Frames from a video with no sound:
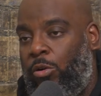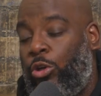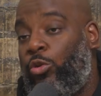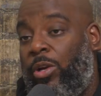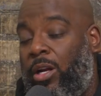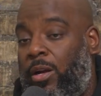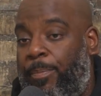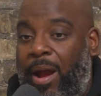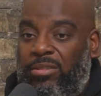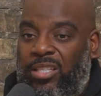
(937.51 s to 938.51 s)
or doing a
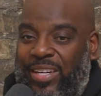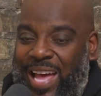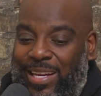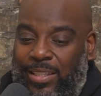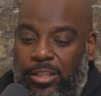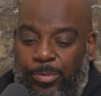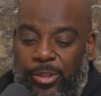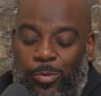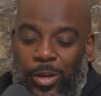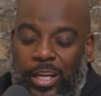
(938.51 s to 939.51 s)
comparative analysis
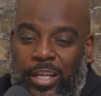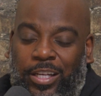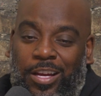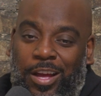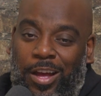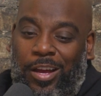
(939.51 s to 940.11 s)
between